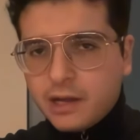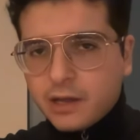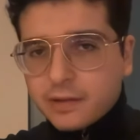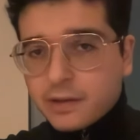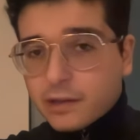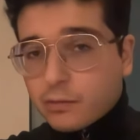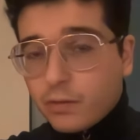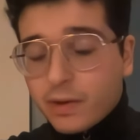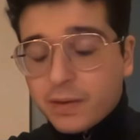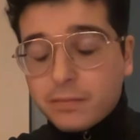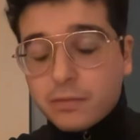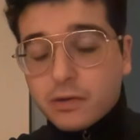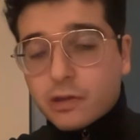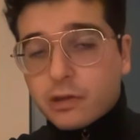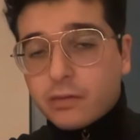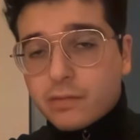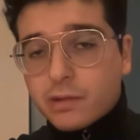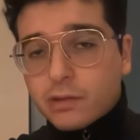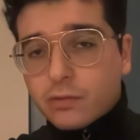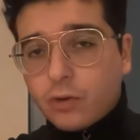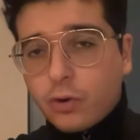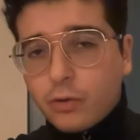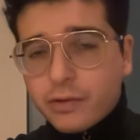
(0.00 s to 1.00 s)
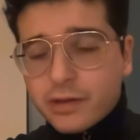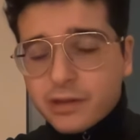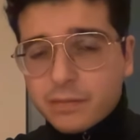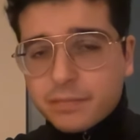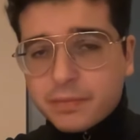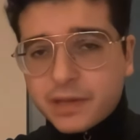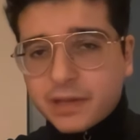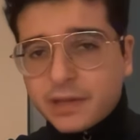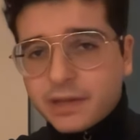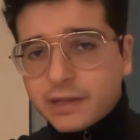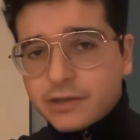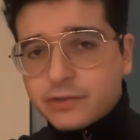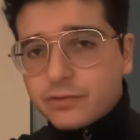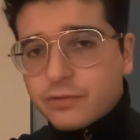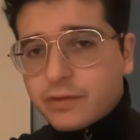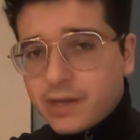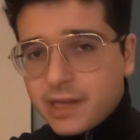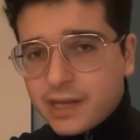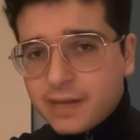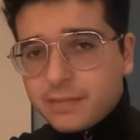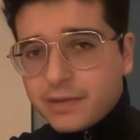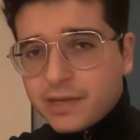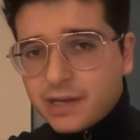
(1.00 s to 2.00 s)
That's why Muslims are always appealing to
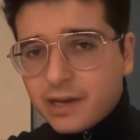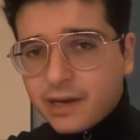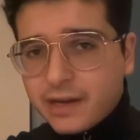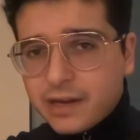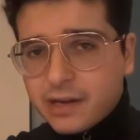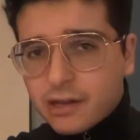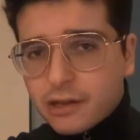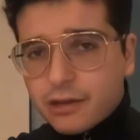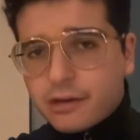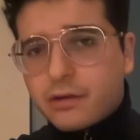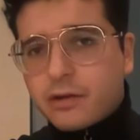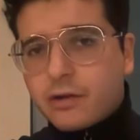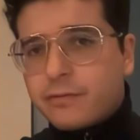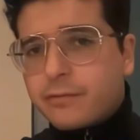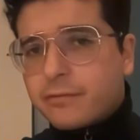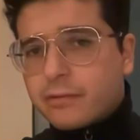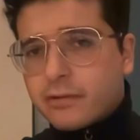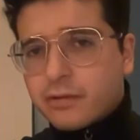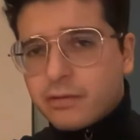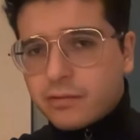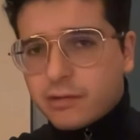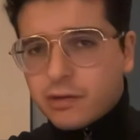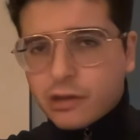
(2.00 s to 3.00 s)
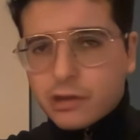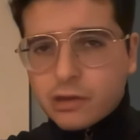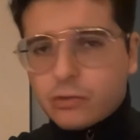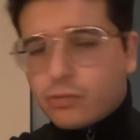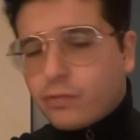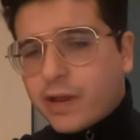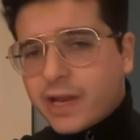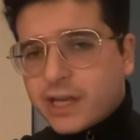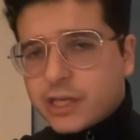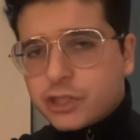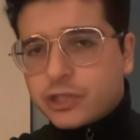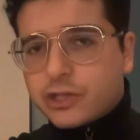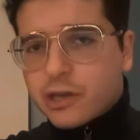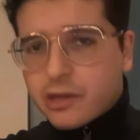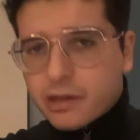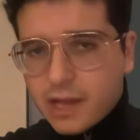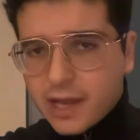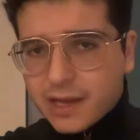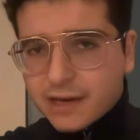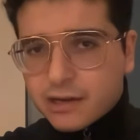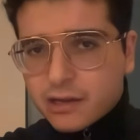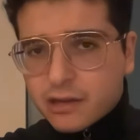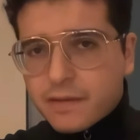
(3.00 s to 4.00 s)
the Ebionites and other strange
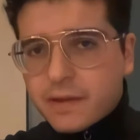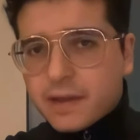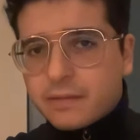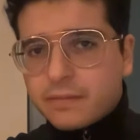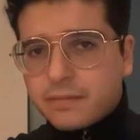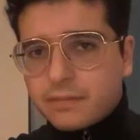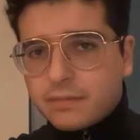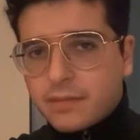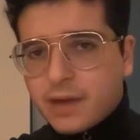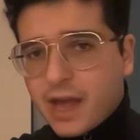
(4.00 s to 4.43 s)
sects that